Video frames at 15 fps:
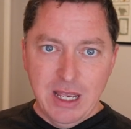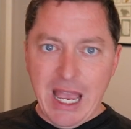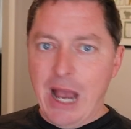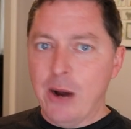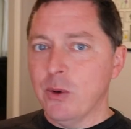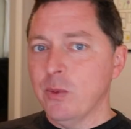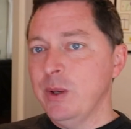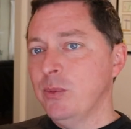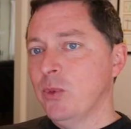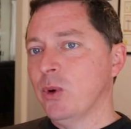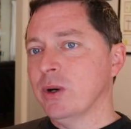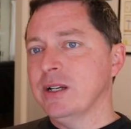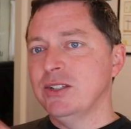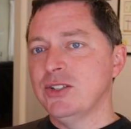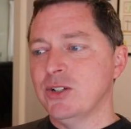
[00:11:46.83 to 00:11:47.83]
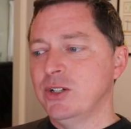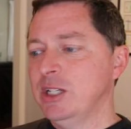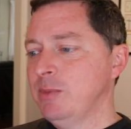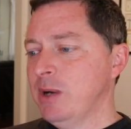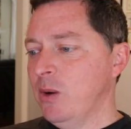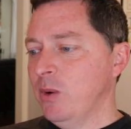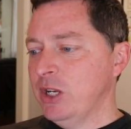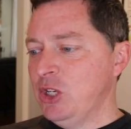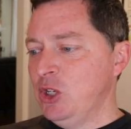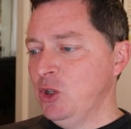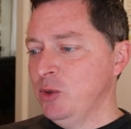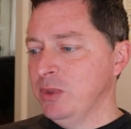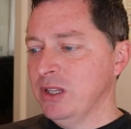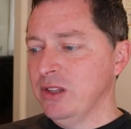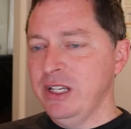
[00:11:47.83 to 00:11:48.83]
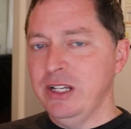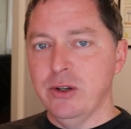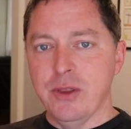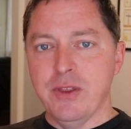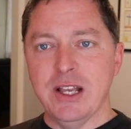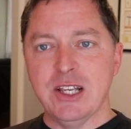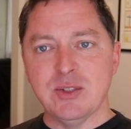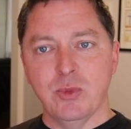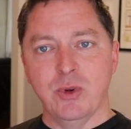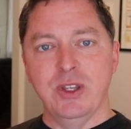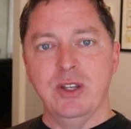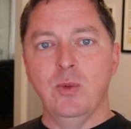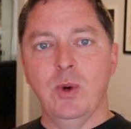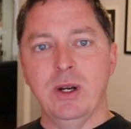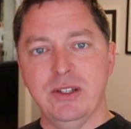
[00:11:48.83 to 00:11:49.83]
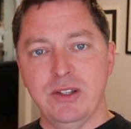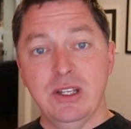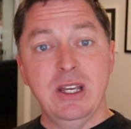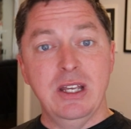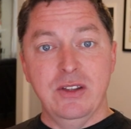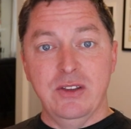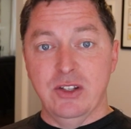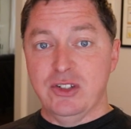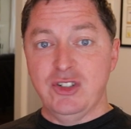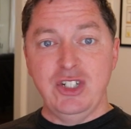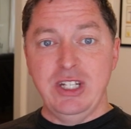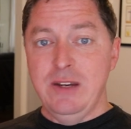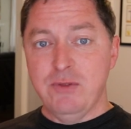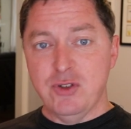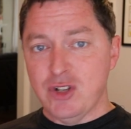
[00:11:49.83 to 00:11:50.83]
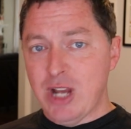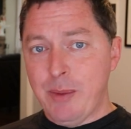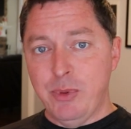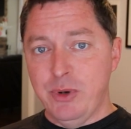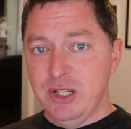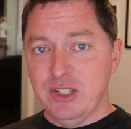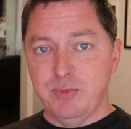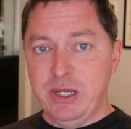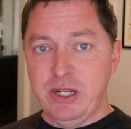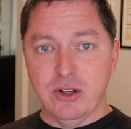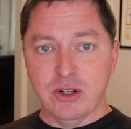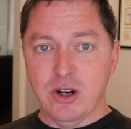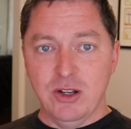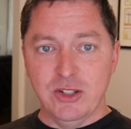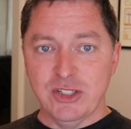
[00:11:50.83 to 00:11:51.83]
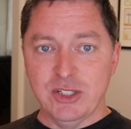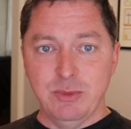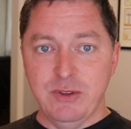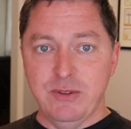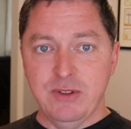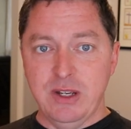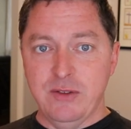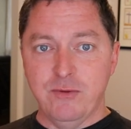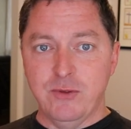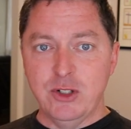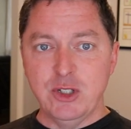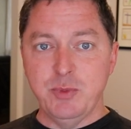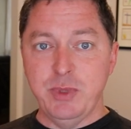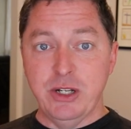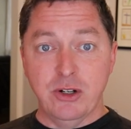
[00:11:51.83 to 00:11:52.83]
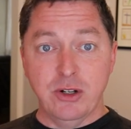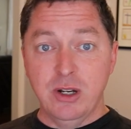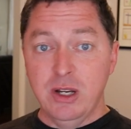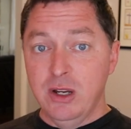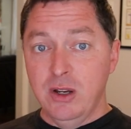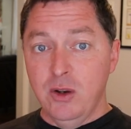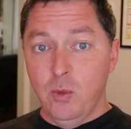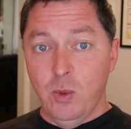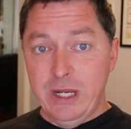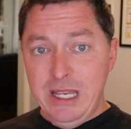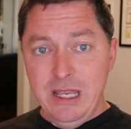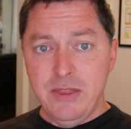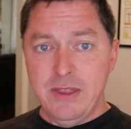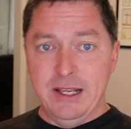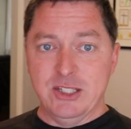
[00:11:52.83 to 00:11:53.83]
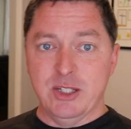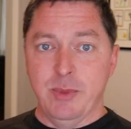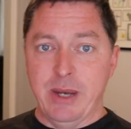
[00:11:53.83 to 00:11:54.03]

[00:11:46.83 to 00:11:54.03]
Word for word: How are we more concerned about what a human leader thinks more than what the chief shepherd, as Peter calls him in 1 Peter, what he thinks